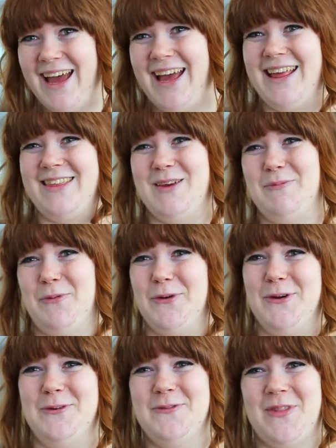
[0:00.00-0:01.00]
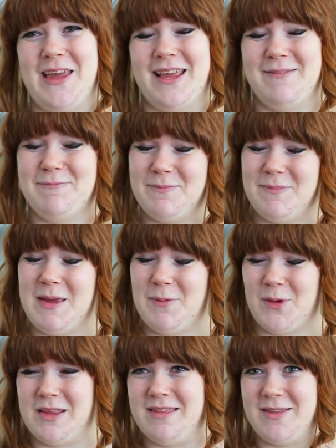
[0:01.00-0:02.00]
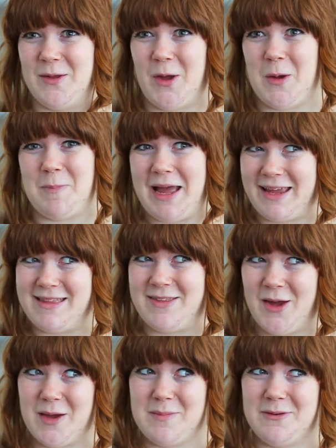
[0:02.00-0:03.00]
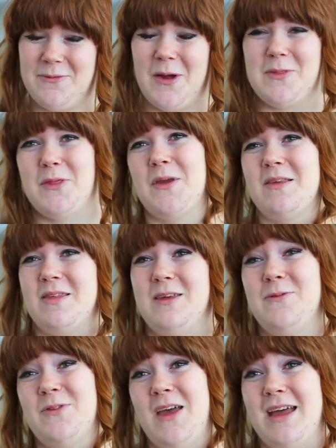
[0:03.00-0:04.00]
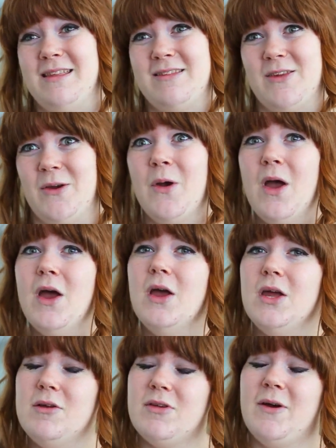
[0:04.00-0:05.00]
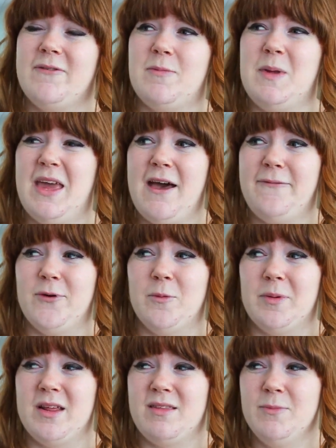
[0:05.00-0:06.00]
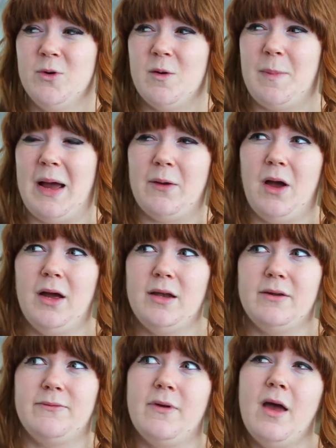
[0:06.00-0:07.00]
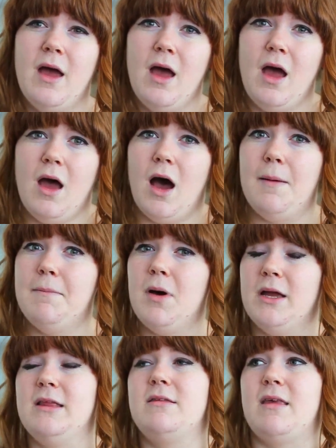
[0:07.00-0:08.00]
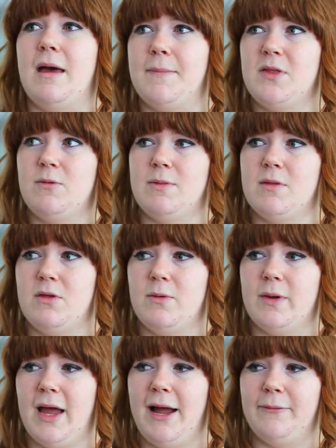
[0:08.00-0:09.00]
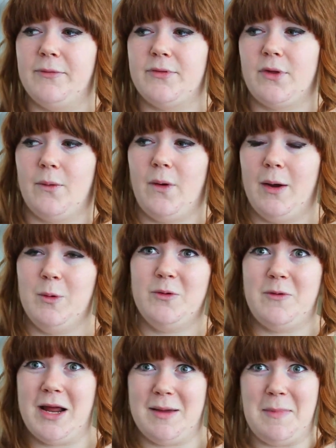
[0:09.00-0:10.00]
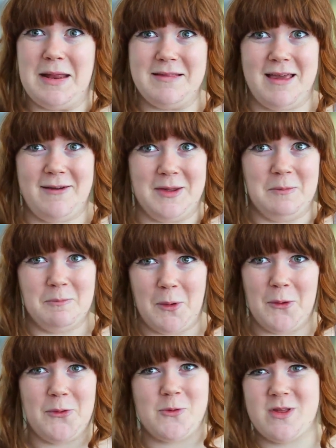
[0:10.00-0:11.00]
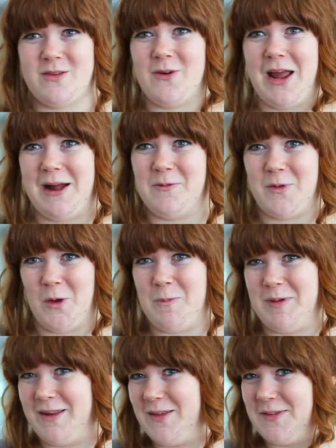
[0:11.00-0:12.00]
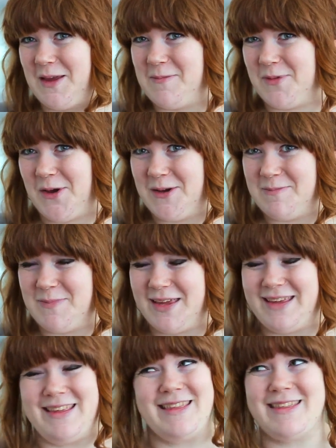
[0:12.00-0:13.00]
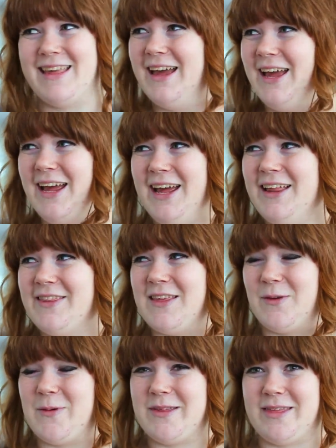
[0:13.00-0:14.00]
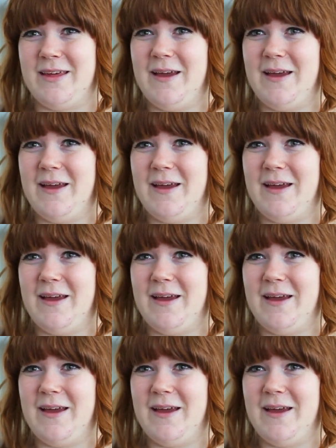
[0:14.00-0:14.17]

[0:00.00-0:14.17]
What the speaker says: has proved, that people can still go back in time and find the things that you've said. So you do have to be careful, but it's more about kind of a mindset between the two accounts. So I wouldn't recommend having both Twitter accounts open at the same time, because there's always